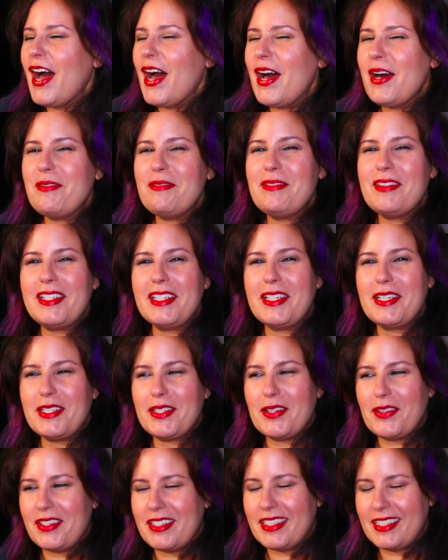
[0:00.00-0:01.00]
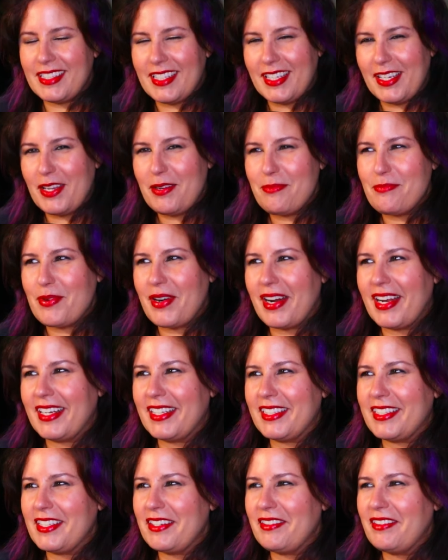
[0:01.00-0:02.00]
How many doors did he
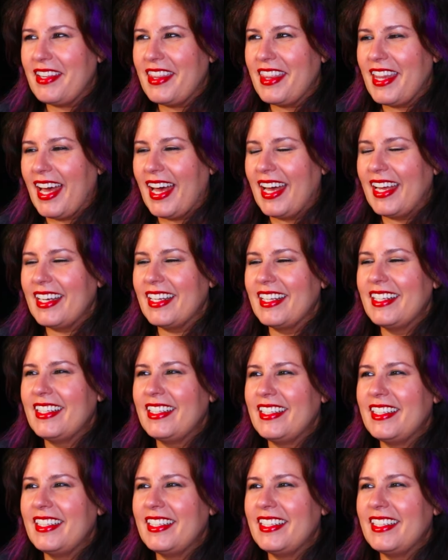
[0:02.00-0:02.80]
break doing that?